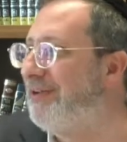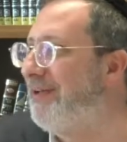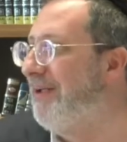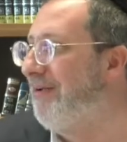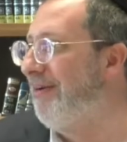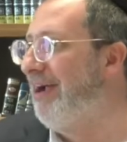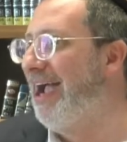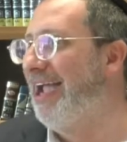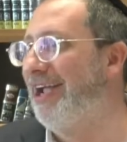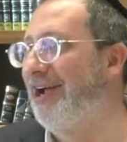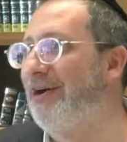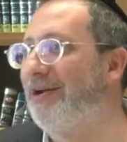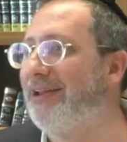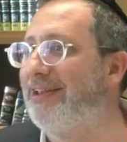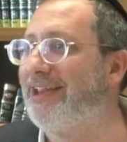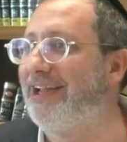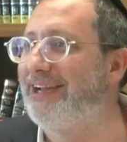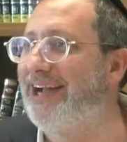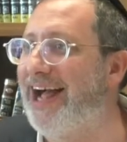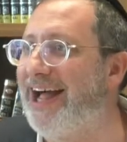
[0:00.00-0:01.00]
Right? You go to
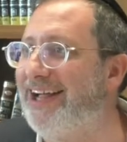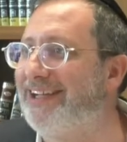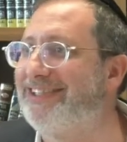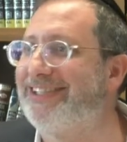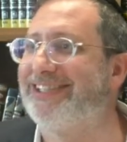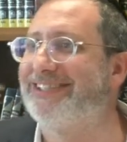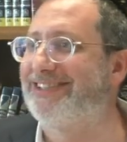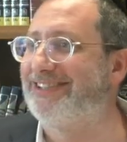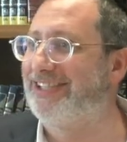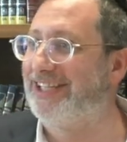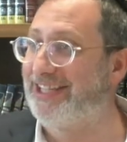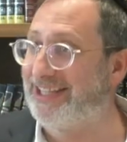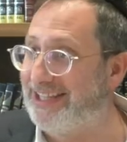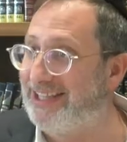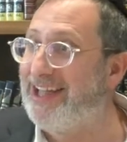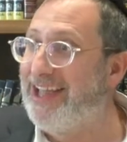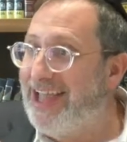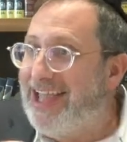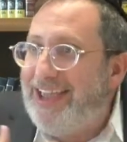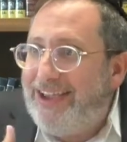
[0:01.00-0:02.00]
psychology.
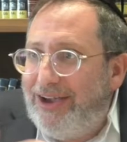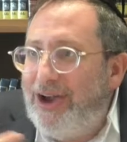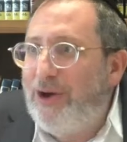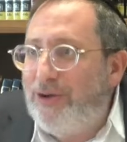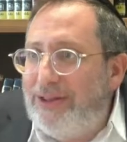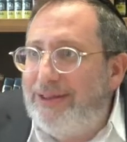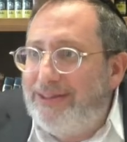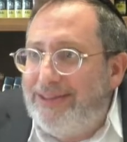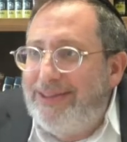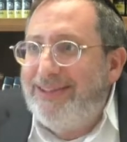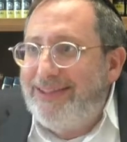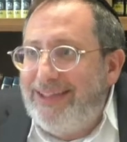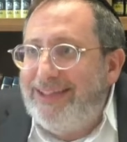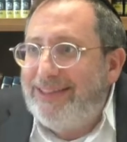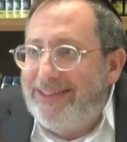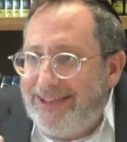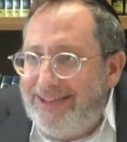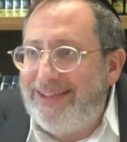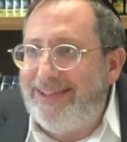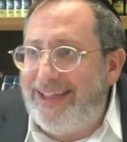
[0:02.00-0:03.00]
This
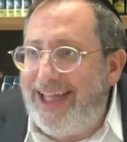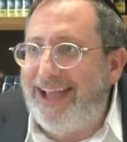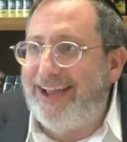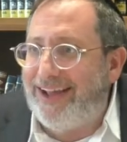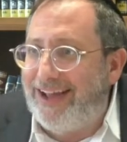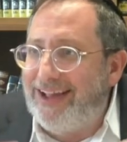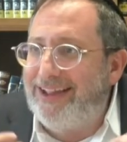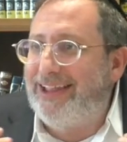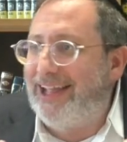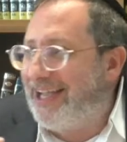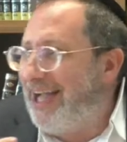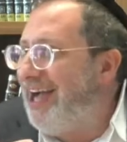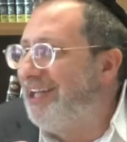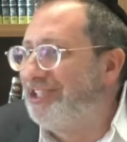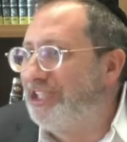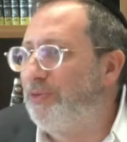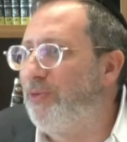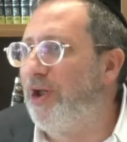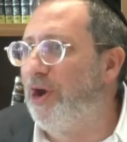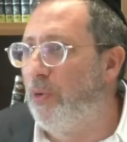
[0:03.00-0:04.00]
is like
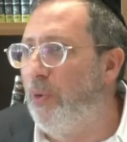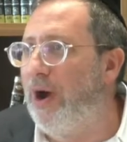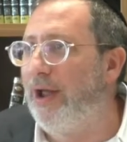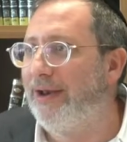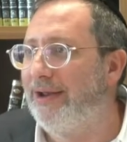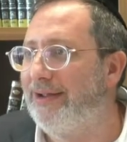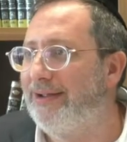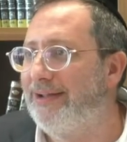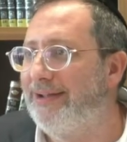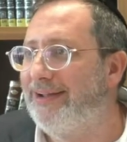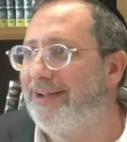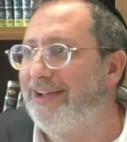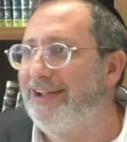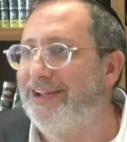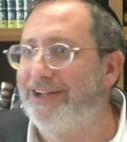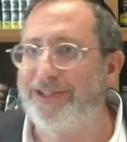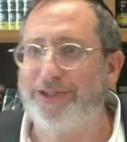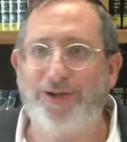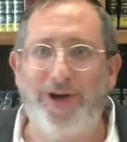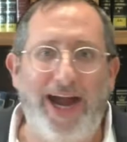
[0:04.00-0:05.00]
psychology 101.
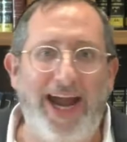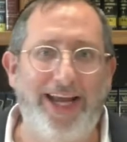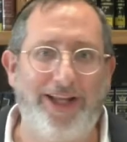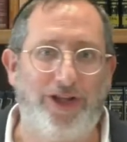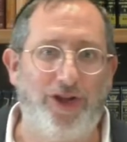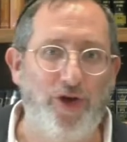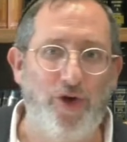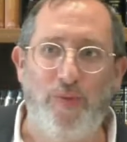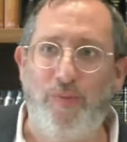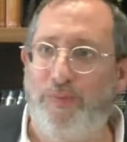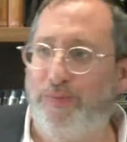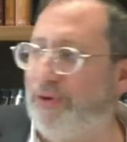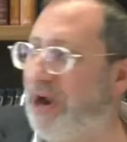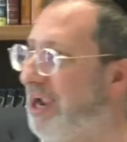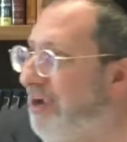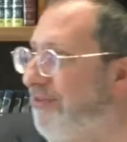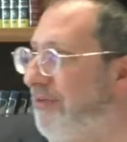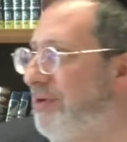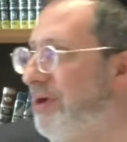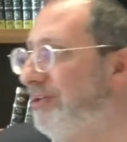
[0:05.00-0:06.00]
You're trying to
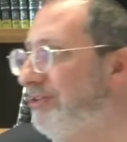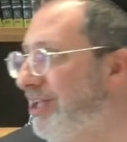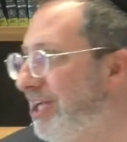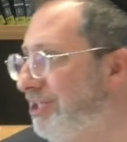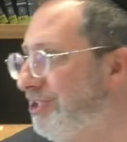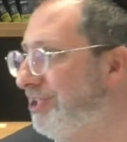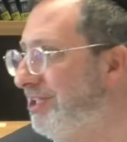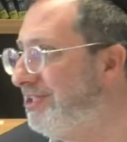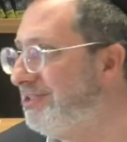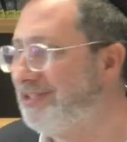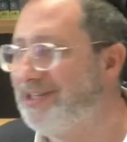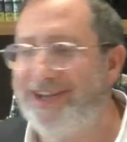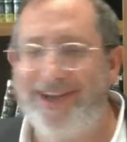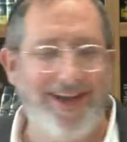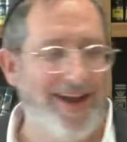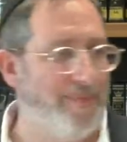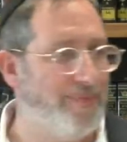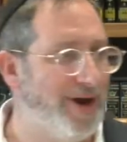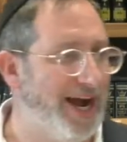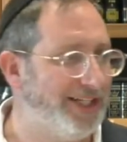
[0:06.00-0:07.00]
break from your addictions,
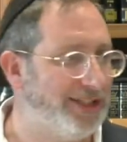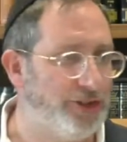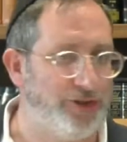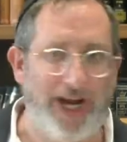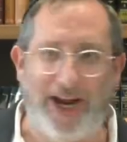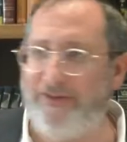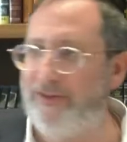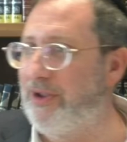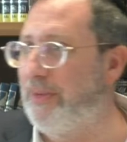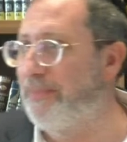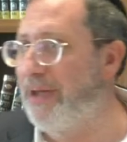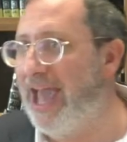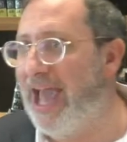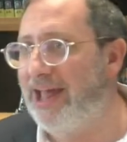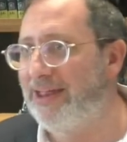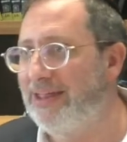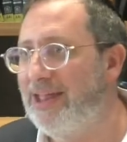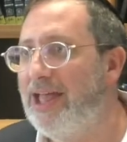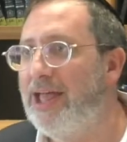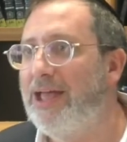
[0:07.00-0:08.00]
you're trying to break from your
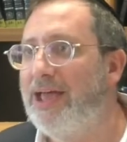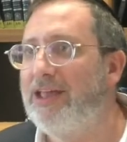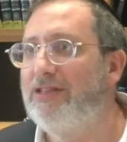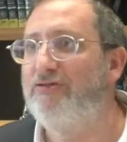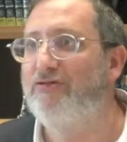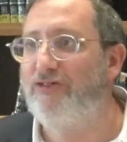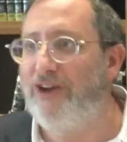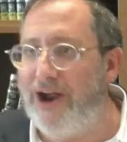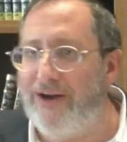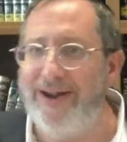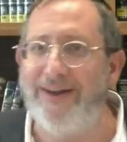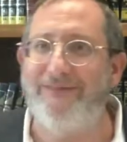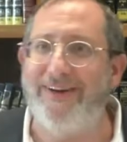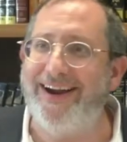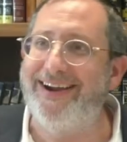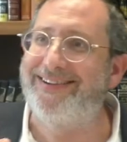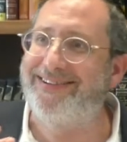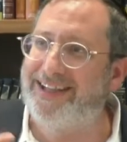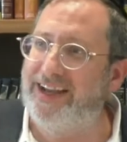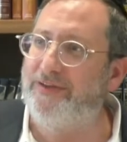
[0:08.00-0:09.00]
past. It's very,
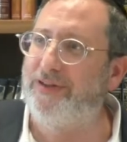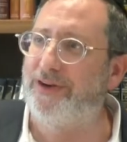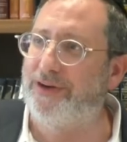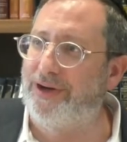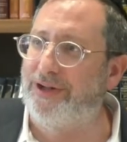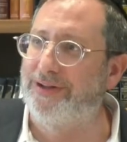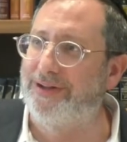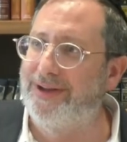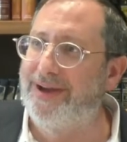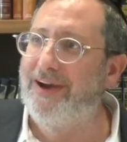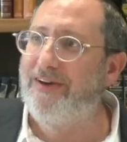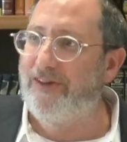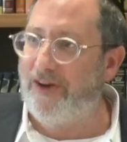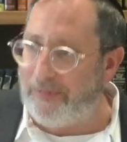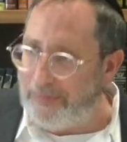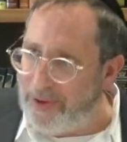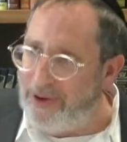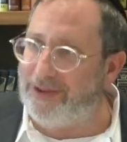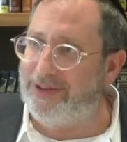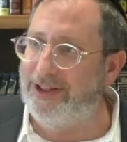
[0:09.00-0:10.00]
very difficult for a
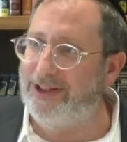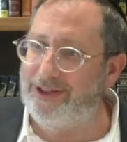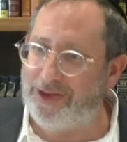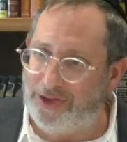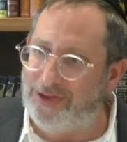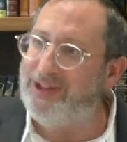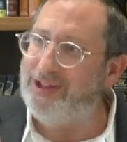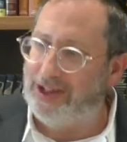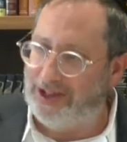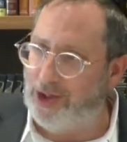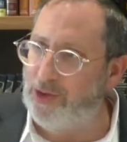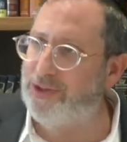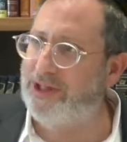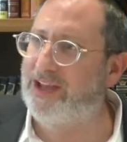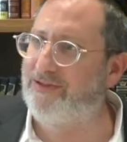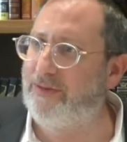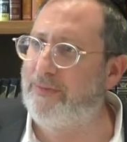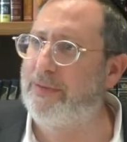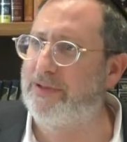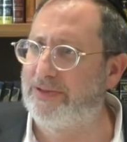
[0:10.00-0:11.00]
person to
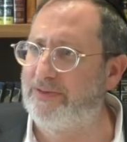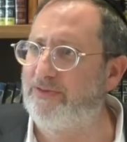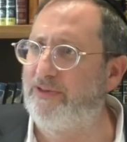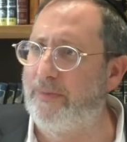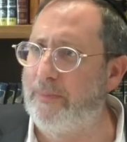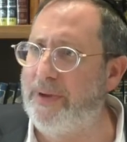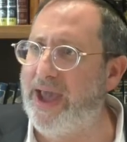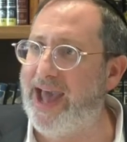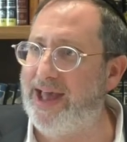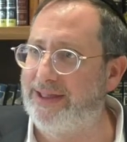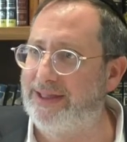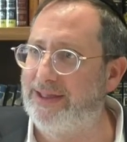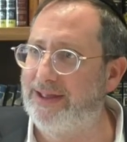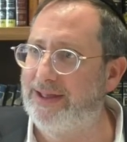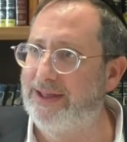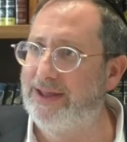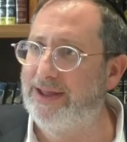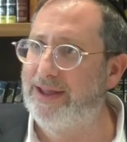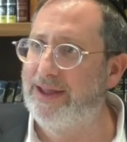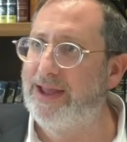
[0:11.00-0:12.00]
disassociate from past.
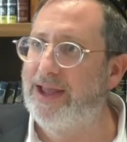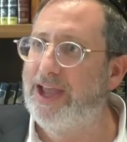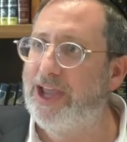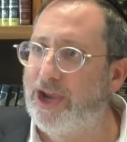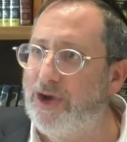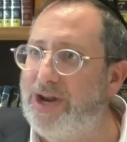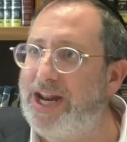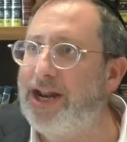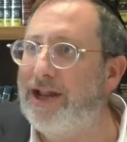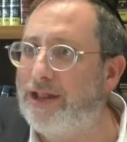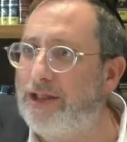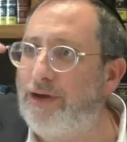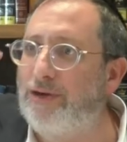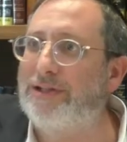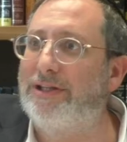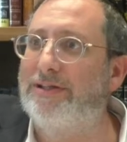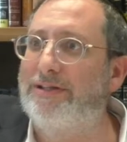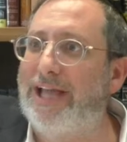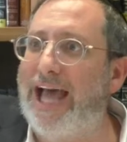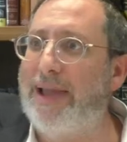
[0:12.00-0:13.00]
You need a
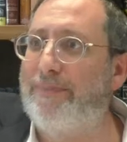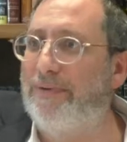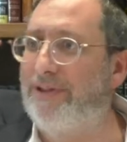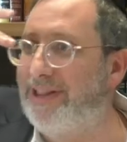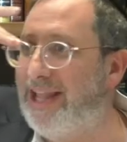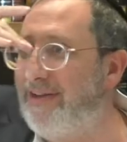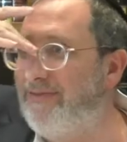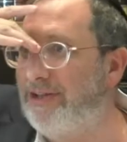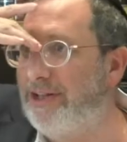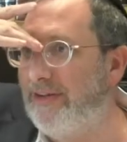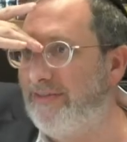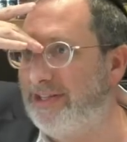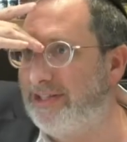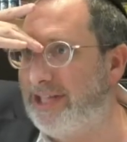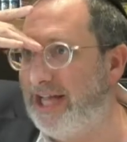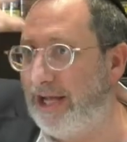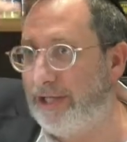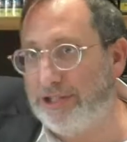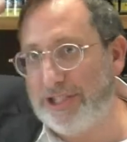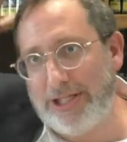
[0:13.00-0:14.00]
certain type of level of
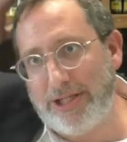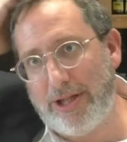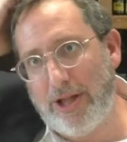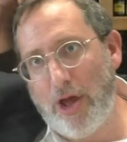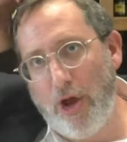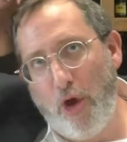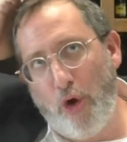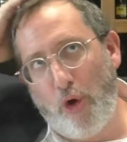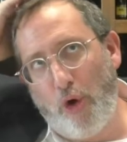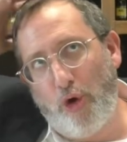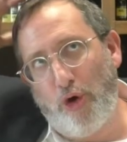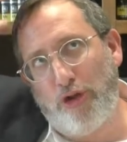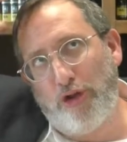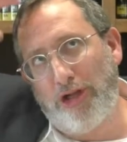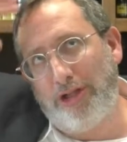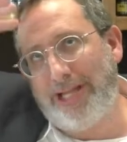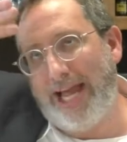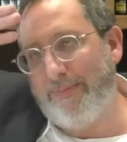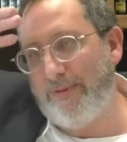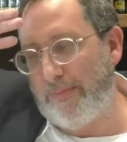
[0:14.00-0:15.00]
intelligence or a
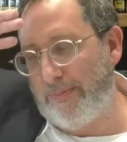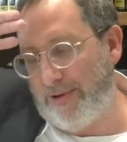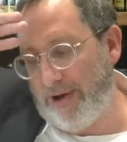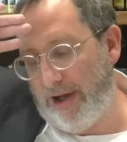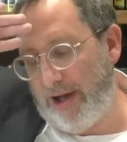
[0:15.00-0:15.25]
certain type of